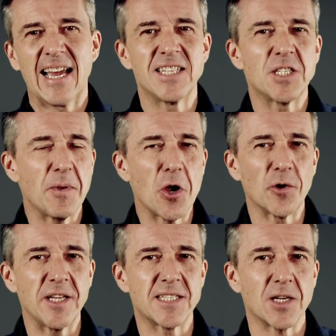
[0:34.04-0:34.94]
And to be
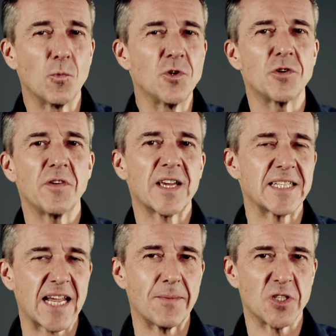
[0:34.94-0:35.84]
honest, I wonder if
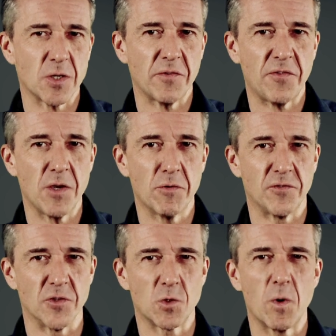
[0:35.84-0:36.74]
that's happened to a few
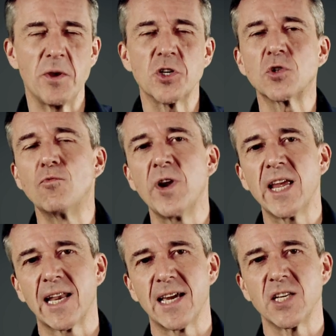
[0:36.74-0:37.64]
of us, where we just
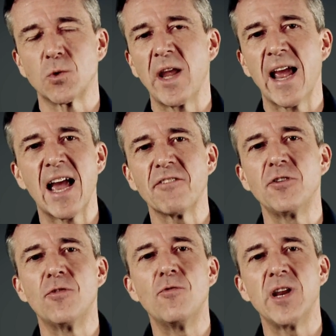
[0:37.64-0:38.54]
realise we
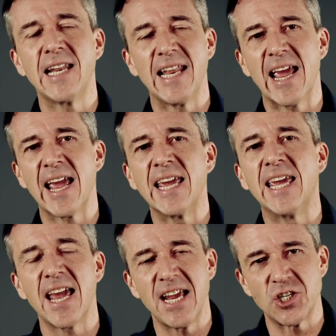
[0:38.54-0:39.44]
haven't really
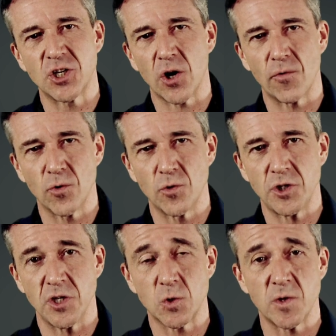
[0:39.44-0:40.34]
engaged our
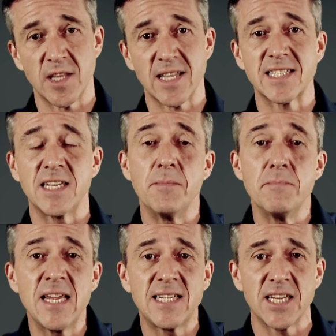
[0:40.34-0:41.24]
audience, whether that's in a
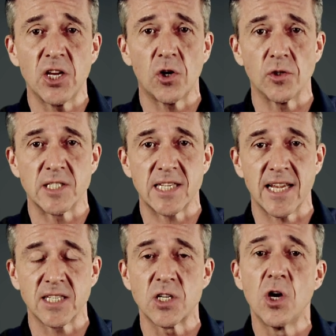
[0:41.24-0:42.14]
meeting
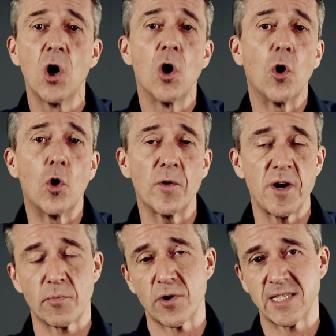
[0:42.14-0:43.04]
context or in
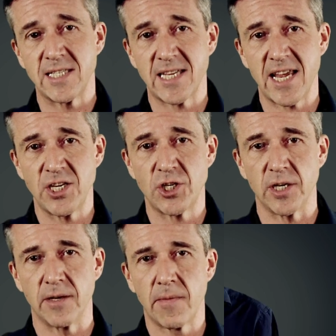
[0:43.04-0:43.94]
a presentation.